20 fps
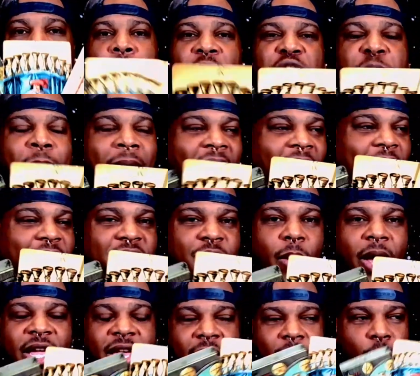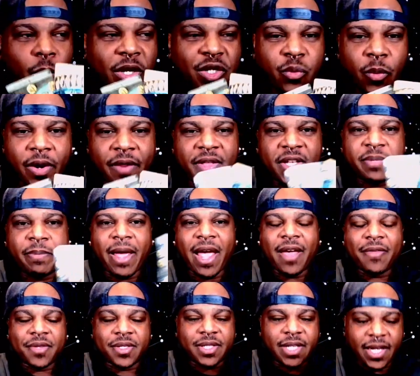Which path do I get? Which one of these
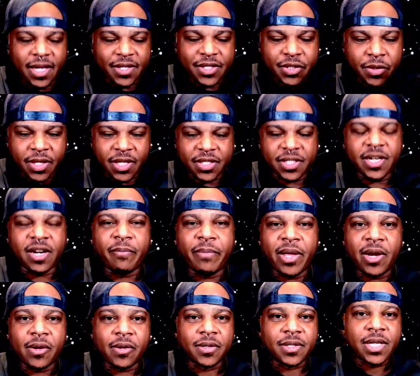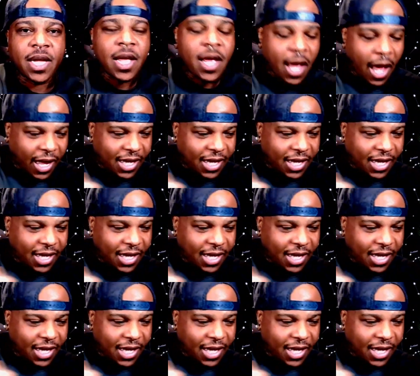paths lead to these 10 of Pentacles?